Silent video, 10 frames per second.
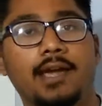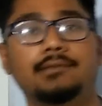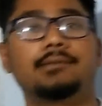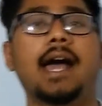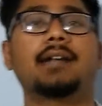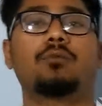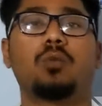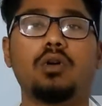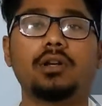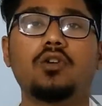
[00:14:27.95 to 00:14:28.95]
And
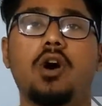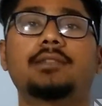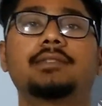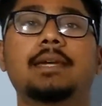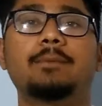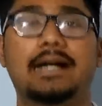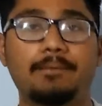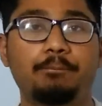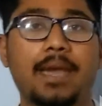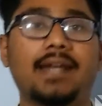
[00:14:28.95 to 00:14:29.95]
that won't cost them
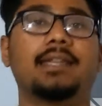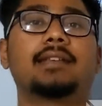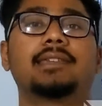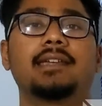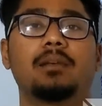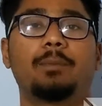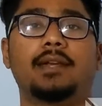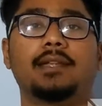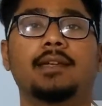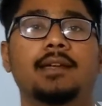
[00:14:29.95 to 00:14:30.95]
a single
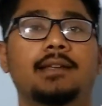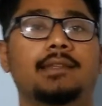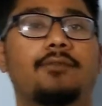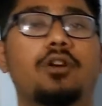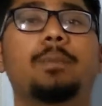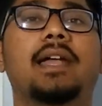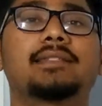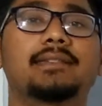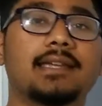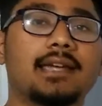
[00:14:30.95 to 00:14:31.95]
penny. They won't pay
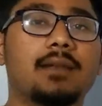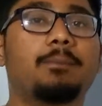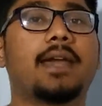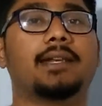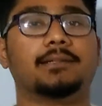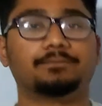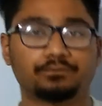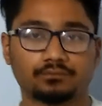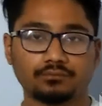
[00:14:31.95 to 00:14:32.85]
a single penny.